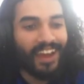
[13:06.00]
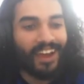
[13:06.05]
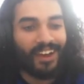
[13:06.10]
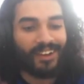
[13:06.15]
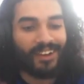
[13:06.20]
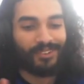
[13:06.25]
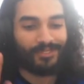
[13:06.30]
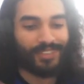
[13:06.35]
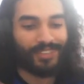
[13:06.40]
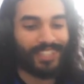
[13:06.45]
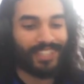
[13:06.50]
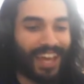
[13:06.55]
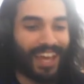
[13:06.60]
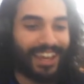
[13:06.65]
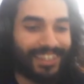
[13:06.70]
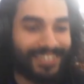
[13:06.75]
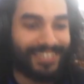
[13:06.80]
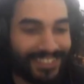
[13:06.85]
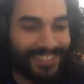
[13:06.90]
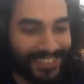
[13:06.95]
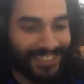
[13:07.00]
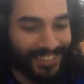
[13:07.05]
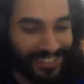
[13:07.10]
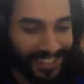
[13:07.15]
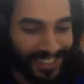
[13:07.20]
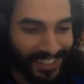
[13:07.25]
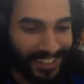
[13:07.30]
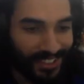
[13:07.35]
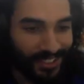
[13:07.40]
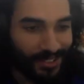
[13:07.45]
Relax. You're
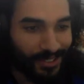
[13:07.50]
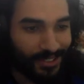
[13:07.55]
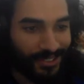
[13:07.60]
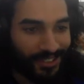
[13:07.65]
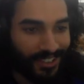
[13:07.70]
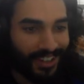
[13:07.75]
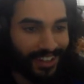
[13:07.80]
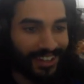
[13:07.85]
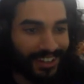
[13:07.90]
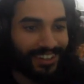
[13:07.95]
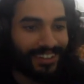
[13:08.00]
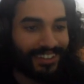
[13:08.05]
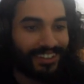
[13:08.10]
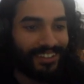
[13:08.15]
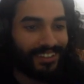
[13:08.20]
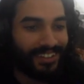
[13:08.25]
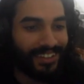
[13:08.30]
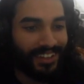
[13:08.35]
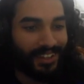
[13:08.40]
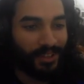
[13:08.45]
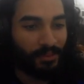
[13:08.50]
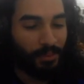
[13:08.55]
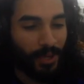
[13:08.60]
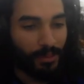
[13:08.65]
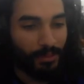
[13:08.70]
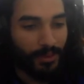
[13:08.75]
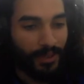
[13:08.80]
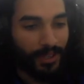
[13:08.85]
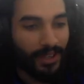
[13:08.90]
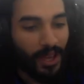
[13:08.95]
like a little dog. You're like a
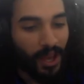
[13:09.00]
puppy.